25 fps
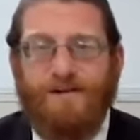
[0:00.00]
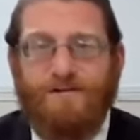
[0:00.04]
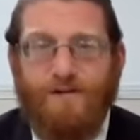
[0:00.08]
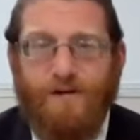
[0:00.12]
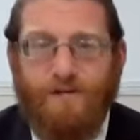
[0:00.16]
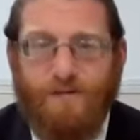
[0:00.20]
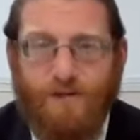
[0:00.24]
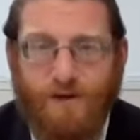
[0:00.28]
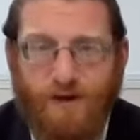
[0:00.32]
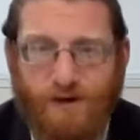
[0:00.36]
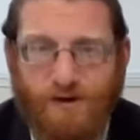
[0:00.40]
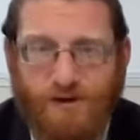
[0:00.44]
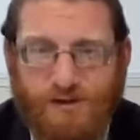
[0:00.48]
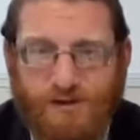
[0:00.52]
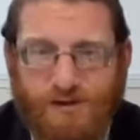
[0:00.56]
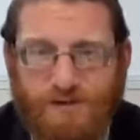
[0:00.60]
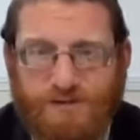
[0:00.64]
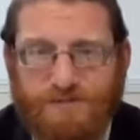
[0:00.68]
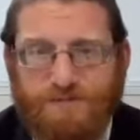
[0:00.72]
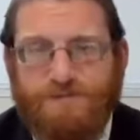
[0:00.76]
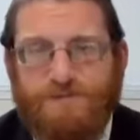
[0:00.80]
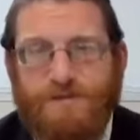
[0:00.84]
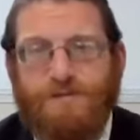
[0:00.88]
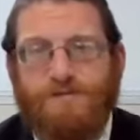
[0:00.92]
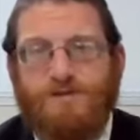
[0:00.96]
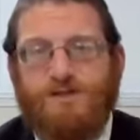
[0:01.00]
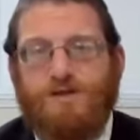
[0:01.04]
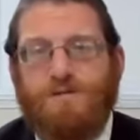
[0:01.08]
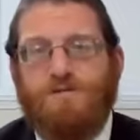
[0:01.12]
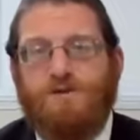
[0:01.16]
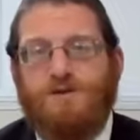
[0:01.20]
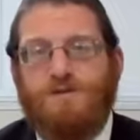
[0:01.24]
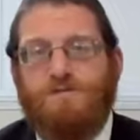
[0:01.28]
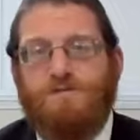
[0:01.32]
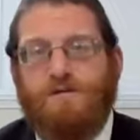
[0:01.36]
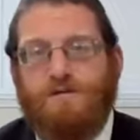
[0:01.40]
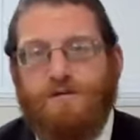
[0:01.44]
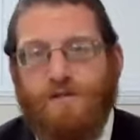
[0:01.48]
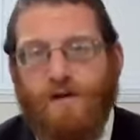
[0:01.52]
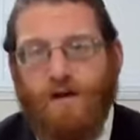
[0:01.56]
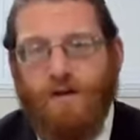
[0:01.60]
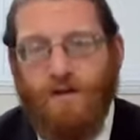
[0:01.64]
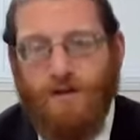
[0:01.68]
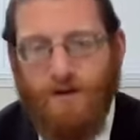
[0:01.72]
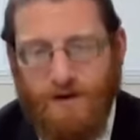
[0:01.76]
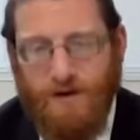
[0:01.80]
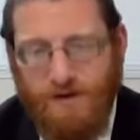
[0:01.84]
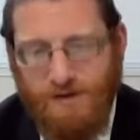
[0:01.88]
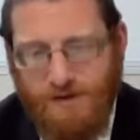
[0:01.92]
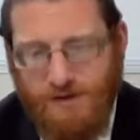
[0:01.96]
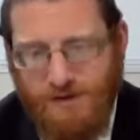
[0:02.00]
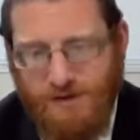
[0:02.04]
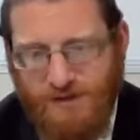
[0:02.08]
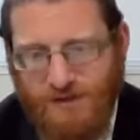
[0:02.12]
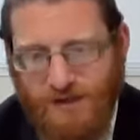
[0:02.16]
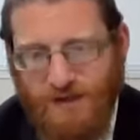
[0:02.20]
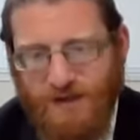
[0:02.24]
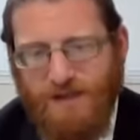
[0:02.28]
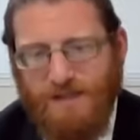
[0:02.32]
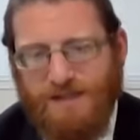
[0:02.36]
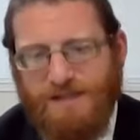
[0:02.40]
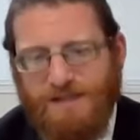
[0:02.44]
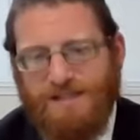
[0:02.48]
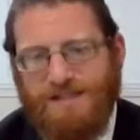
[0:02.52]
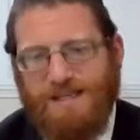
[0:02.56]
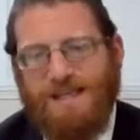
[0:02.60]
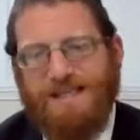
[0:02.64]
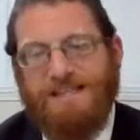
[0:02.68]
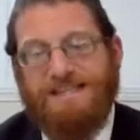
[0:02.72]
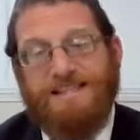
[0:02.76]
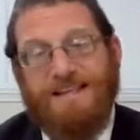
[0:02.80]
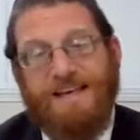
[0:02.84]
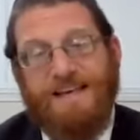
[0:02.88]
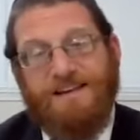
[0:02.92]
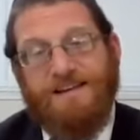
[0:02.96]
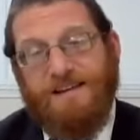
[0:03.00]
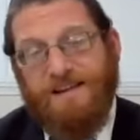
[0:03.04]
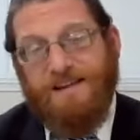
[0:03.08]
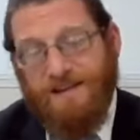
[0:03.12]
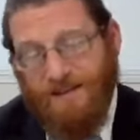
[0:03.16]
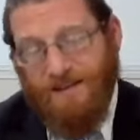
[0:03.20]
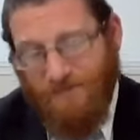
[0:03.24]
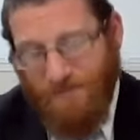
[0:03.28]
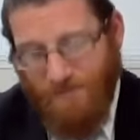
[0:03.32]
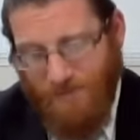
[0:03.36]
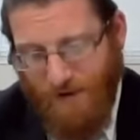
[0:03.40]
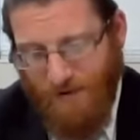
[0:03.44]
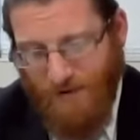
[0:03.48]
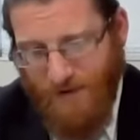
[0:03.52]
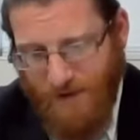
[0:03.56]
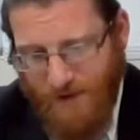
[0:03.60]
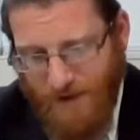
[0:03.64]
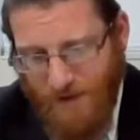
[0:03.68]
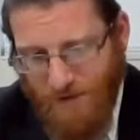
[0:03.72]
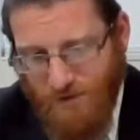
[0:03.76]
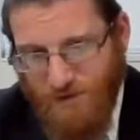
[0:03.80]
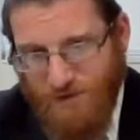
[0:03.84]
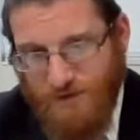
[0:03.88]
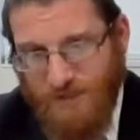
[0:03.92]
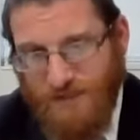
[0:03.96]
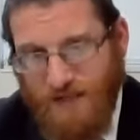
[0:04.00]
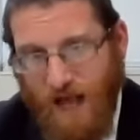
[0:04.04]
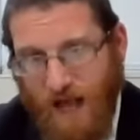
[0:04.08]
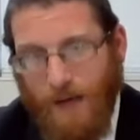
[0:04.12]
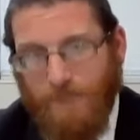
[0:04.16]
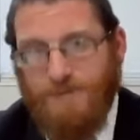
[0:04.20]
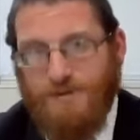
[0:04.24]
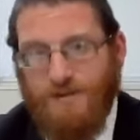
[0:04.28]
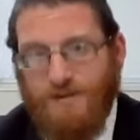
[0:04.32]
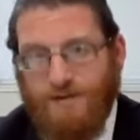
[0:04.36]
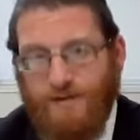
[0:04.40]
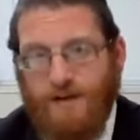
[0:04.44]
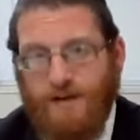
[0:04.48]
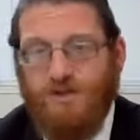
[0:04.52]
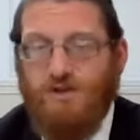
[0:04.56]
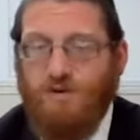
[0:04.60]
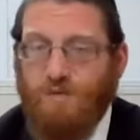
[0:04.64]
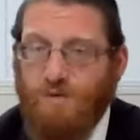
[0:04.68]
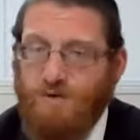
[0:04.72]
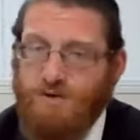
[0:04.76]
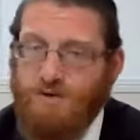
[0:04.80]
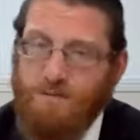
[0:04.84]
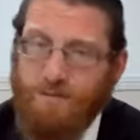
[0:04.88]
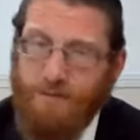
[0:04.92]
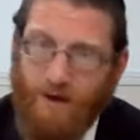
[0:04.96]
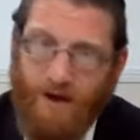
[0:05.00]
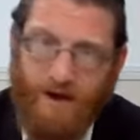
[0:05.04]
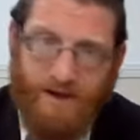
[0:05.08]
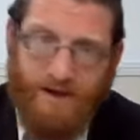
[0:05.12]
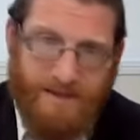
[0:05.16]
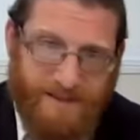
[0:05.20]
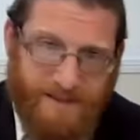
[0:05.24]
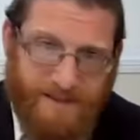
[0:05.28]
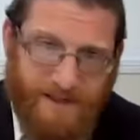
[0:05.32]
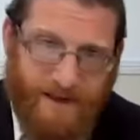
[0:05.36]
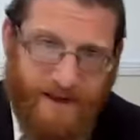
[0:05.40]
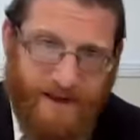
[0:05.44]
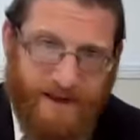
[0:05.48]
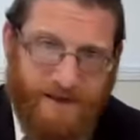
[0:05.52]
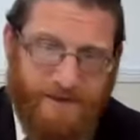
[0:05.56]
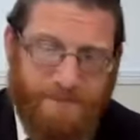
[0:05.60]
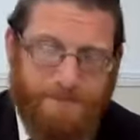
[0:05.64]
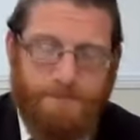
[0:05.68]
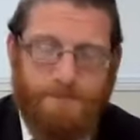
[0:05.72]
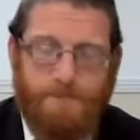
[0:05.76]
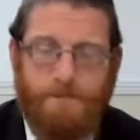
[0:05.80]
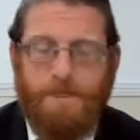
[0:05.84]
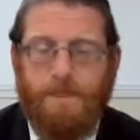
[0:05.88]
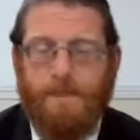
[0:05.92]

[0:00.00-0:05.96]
Rav Shimshon Raphael Hirsch says that a very interesting observation which applies today.